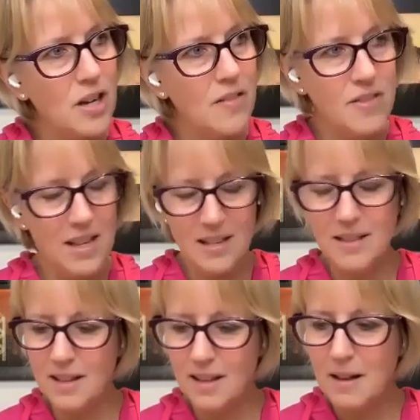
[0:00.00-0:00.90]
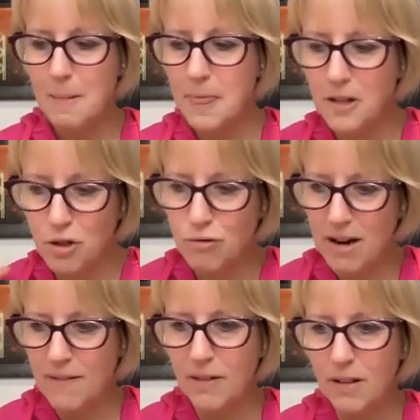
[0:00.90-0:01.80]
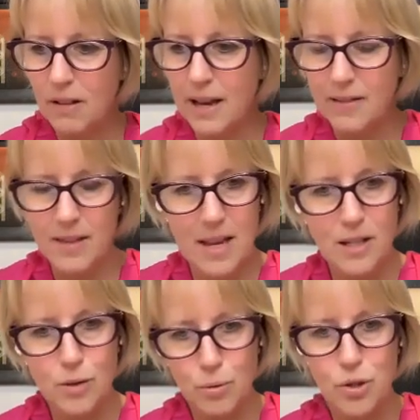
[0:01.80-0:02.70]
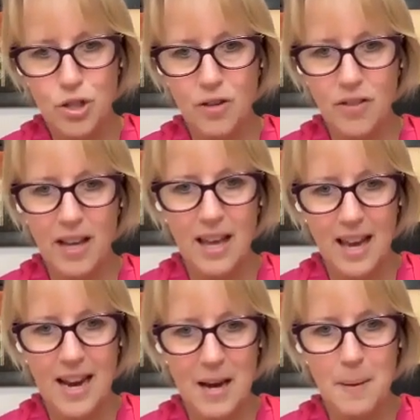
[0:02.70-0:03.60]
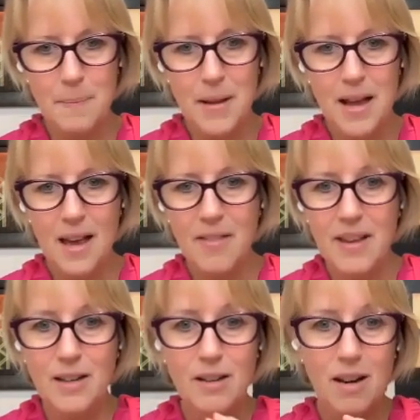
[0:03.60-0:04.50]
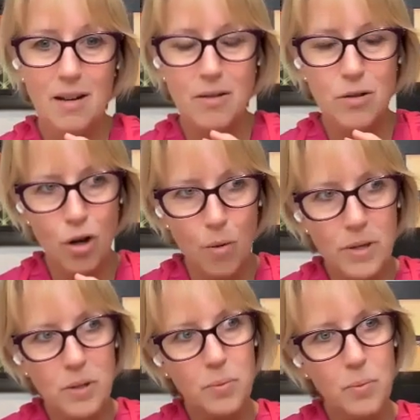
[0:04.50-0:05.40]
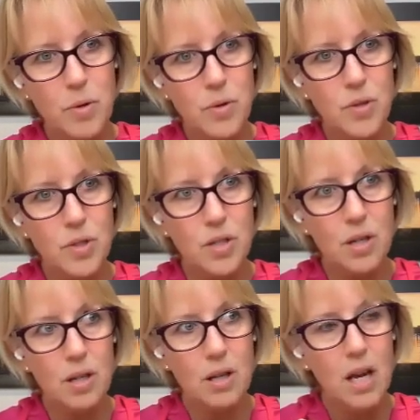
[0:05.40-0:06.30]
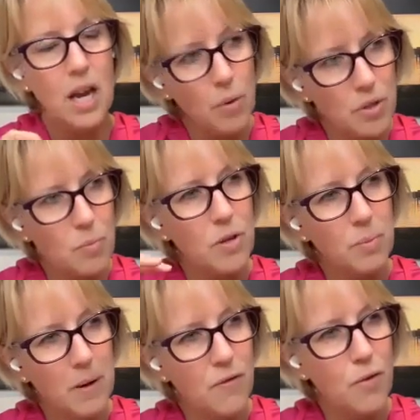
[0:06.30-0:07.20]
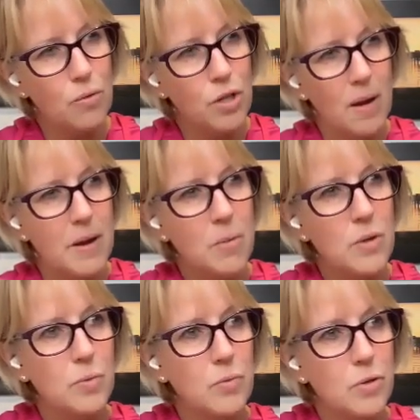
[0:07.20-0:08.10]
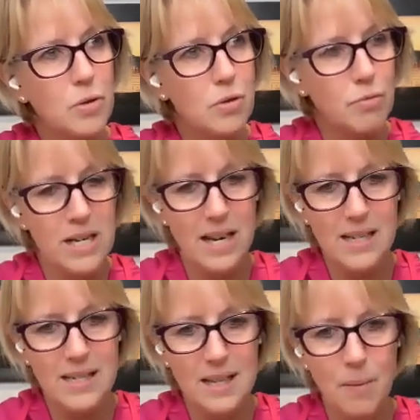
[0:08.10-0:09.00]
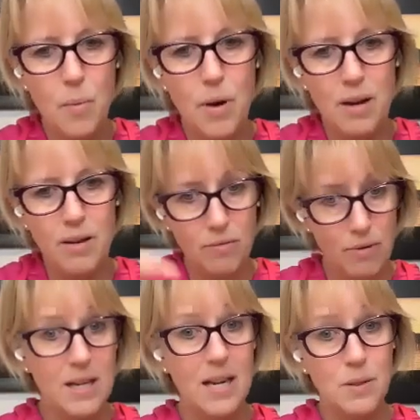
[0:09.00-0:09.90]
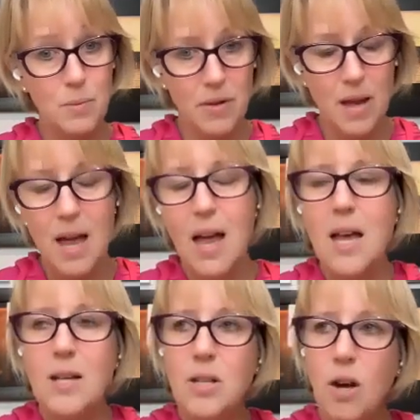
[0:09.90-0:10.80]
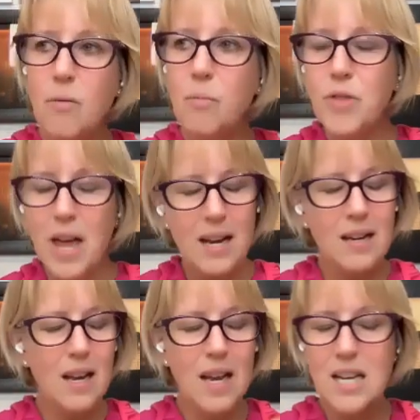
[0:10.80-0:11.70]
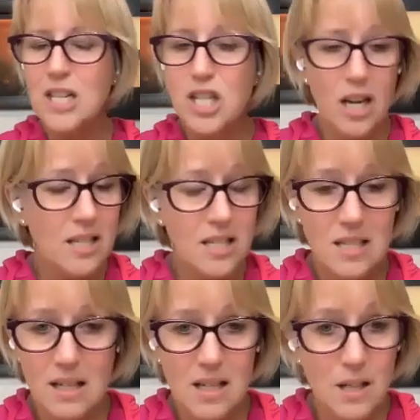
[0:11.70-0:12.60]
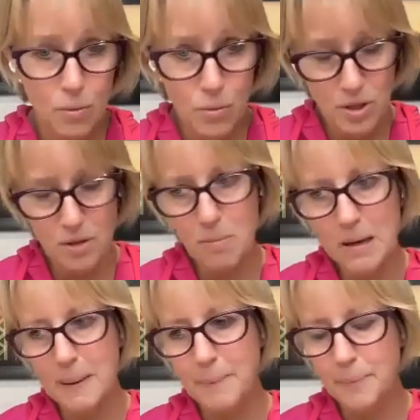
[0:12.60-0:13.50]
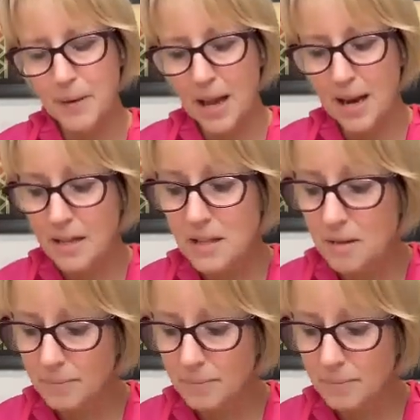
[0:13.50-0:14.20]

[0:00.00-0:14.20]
And then the travel and the exhaustion that came, and then Thomas he wasn't with me full time. He was 3 days somewhere and 3 days with. So that it just exhausted me. And